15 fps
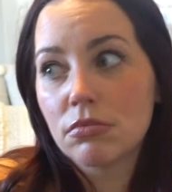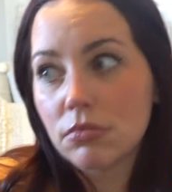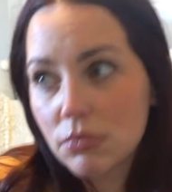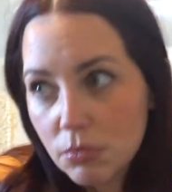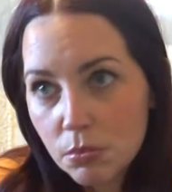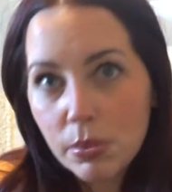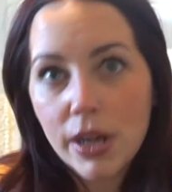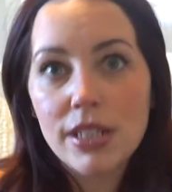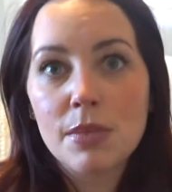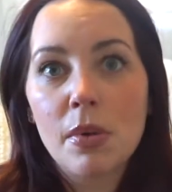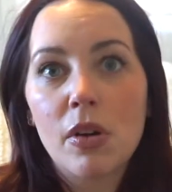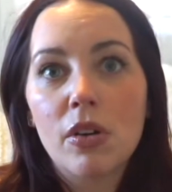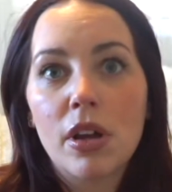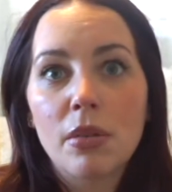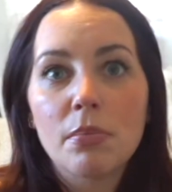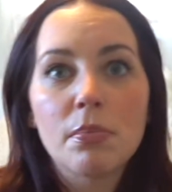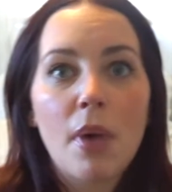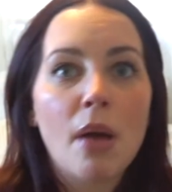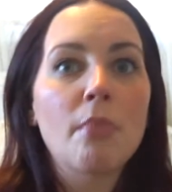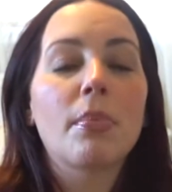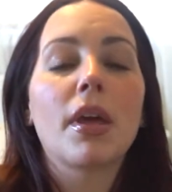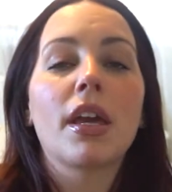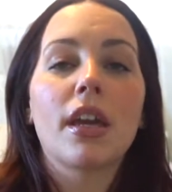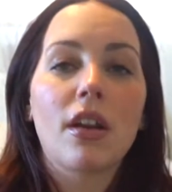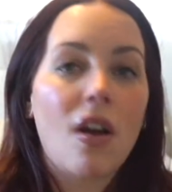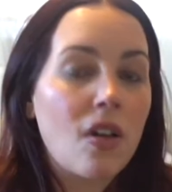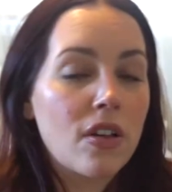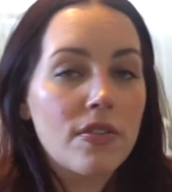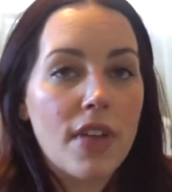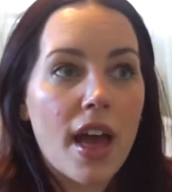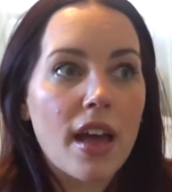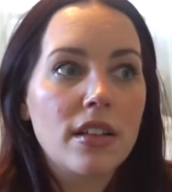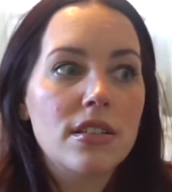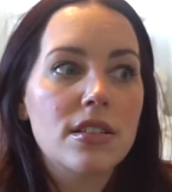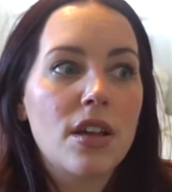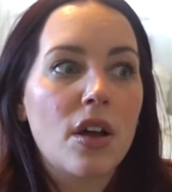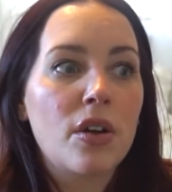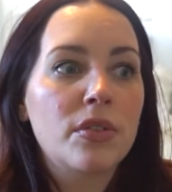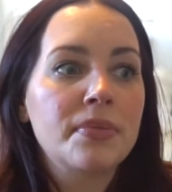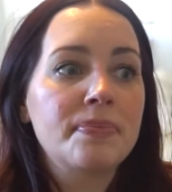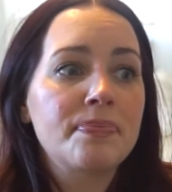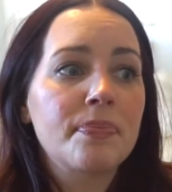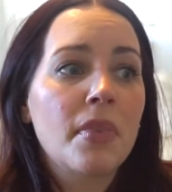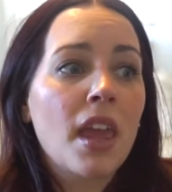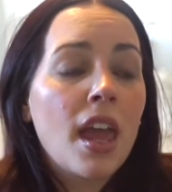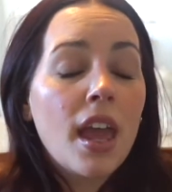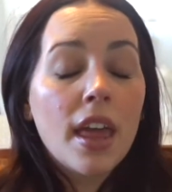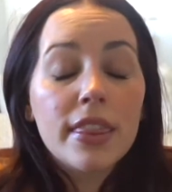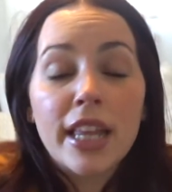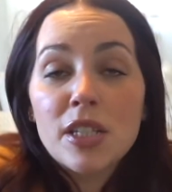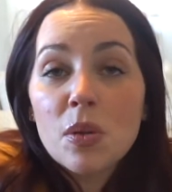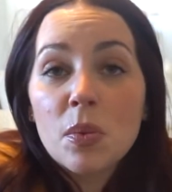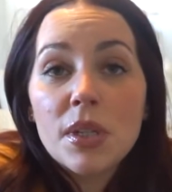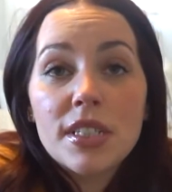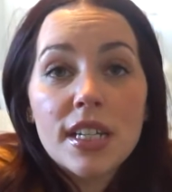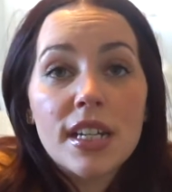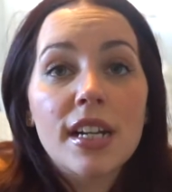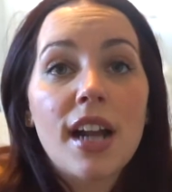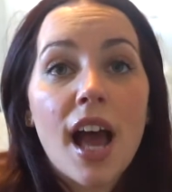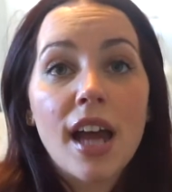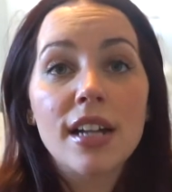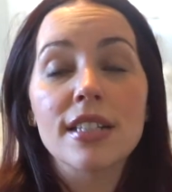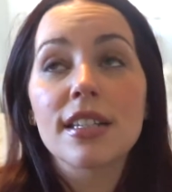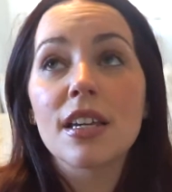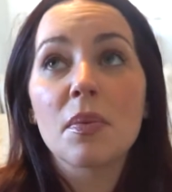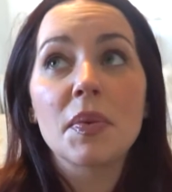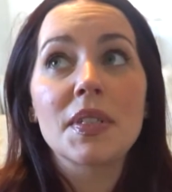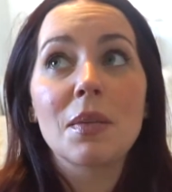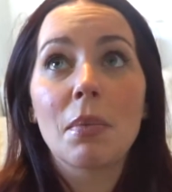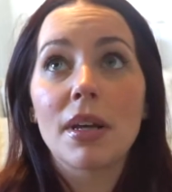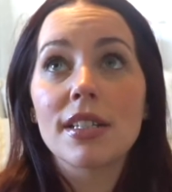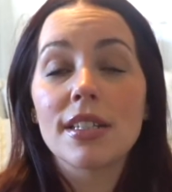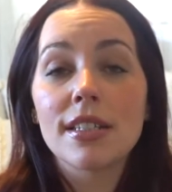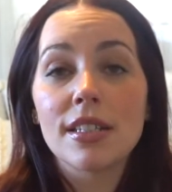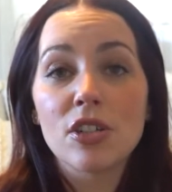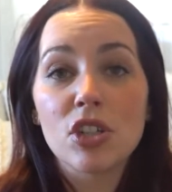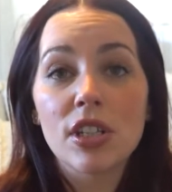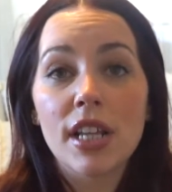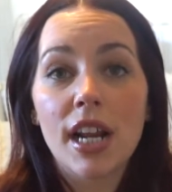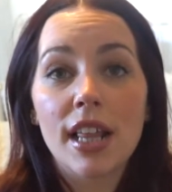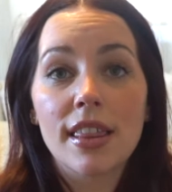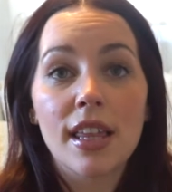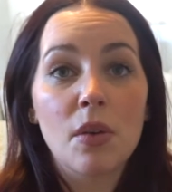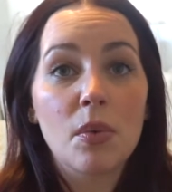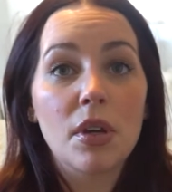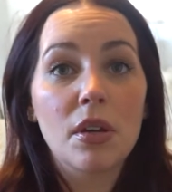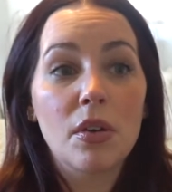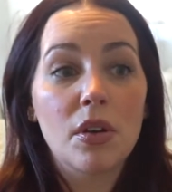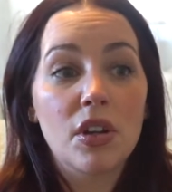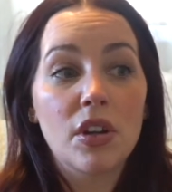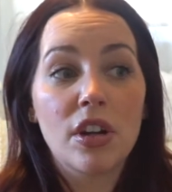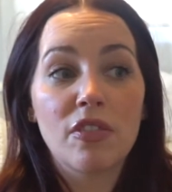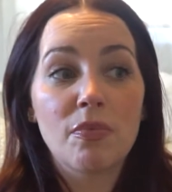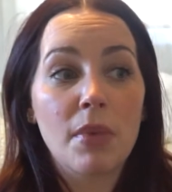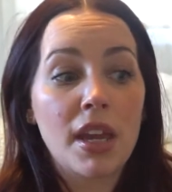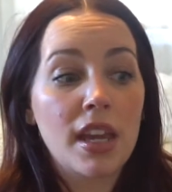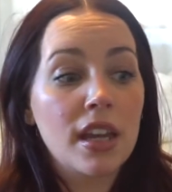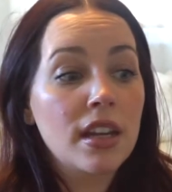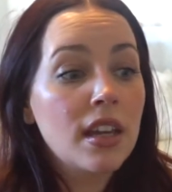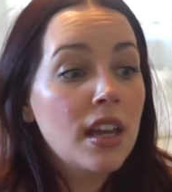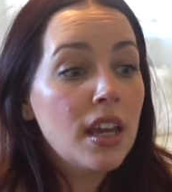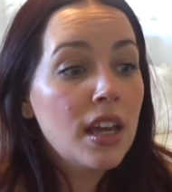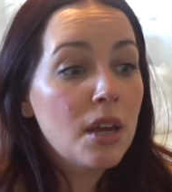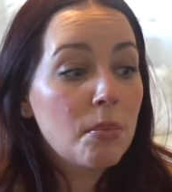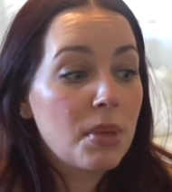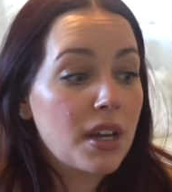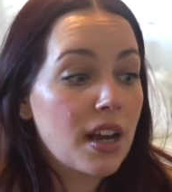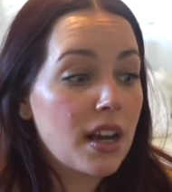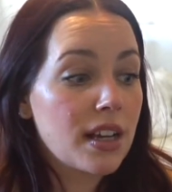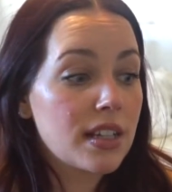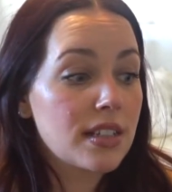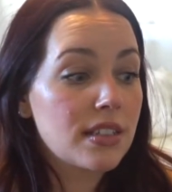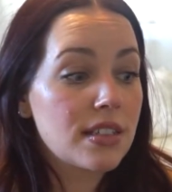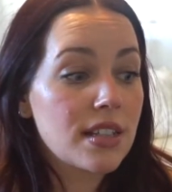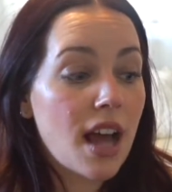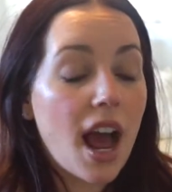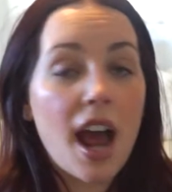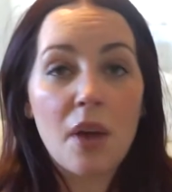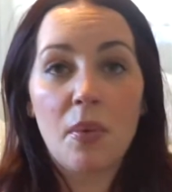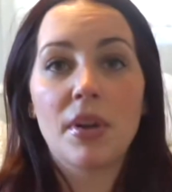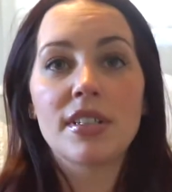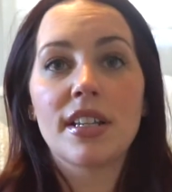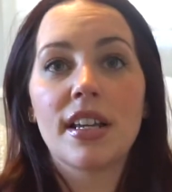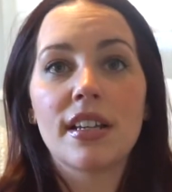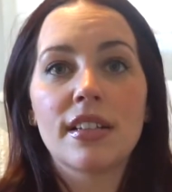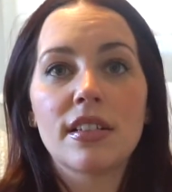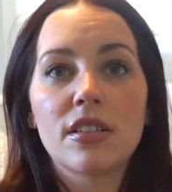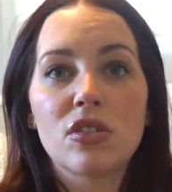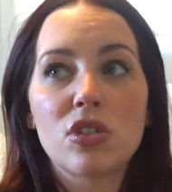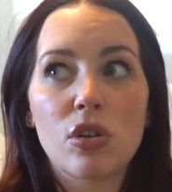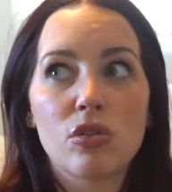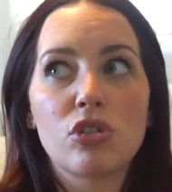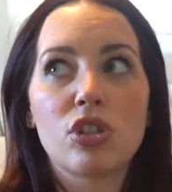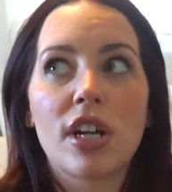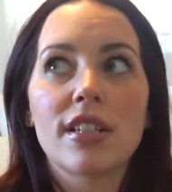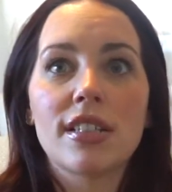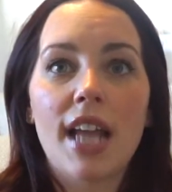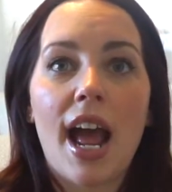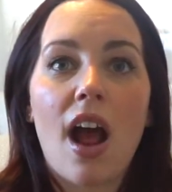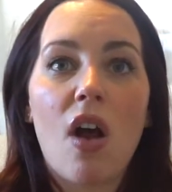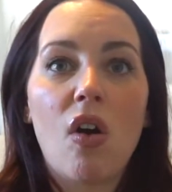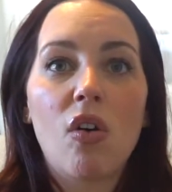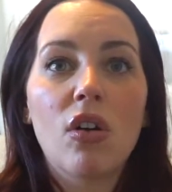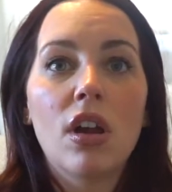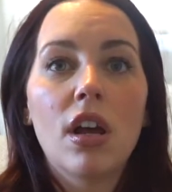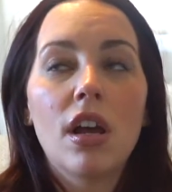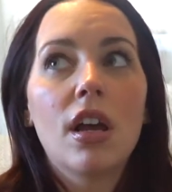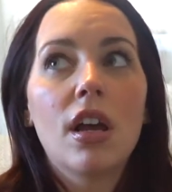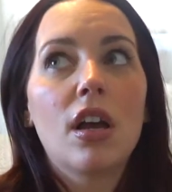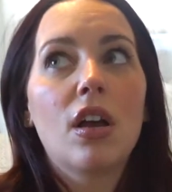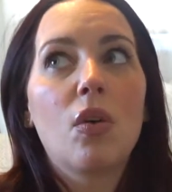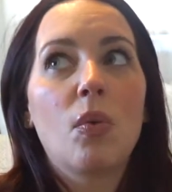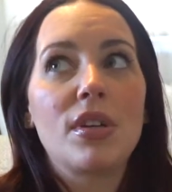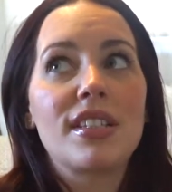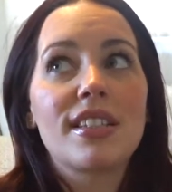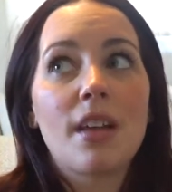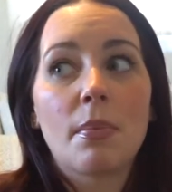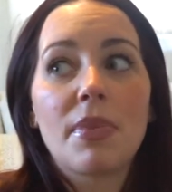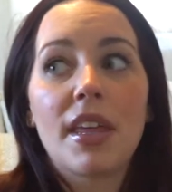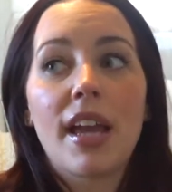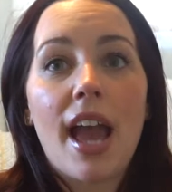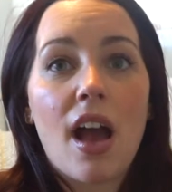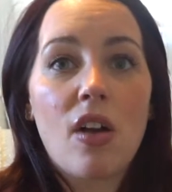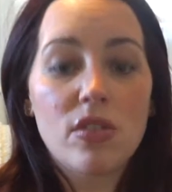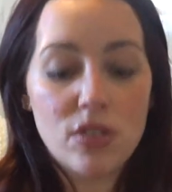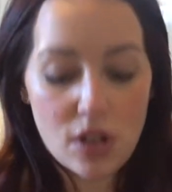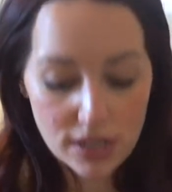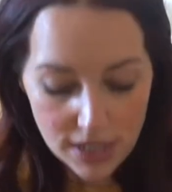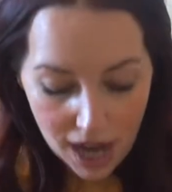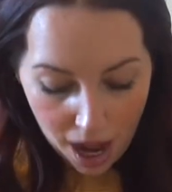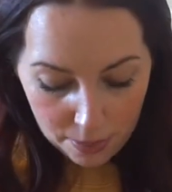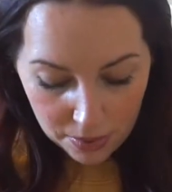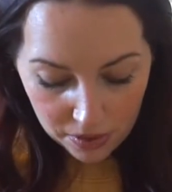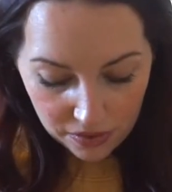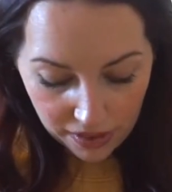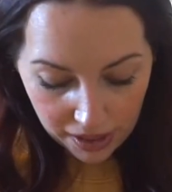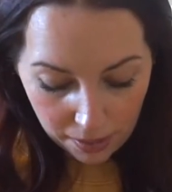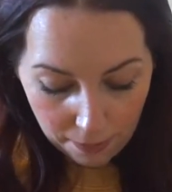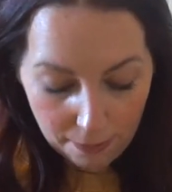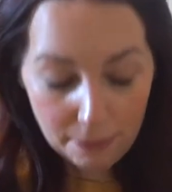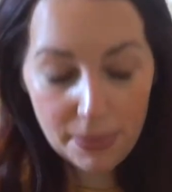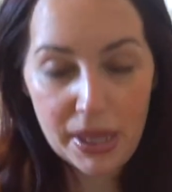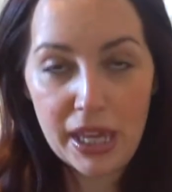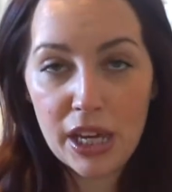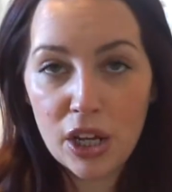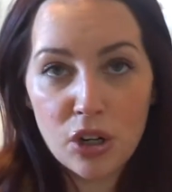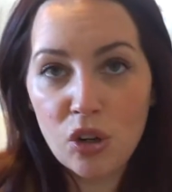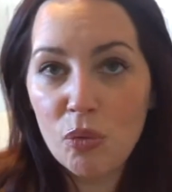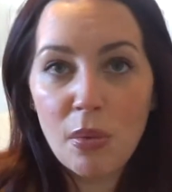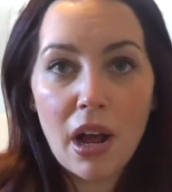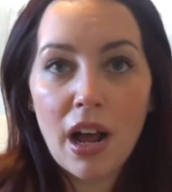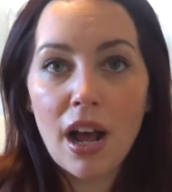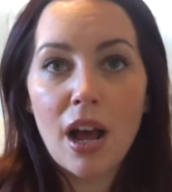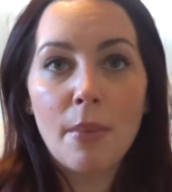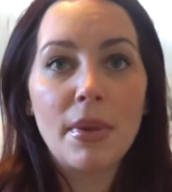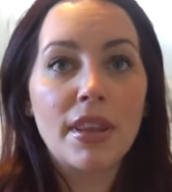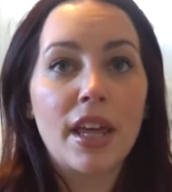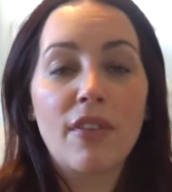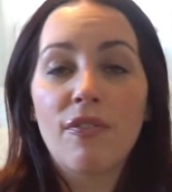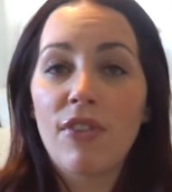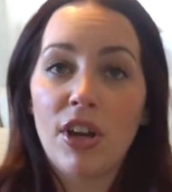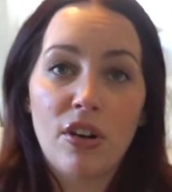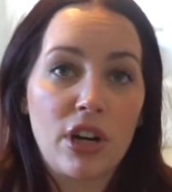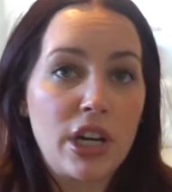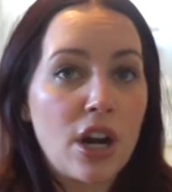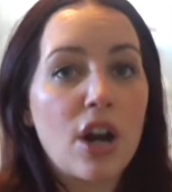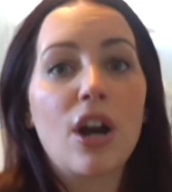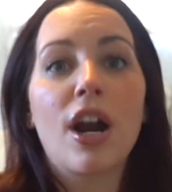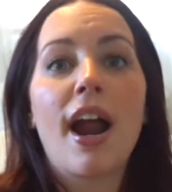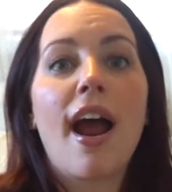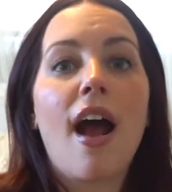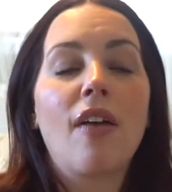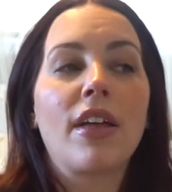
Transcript: breast milk and pumping and all of that. So that's what we did, and honestly it was the best decision that I think we could have made, because I wasn't so stressed out with something else on top of like being a new mom and like figuring her out.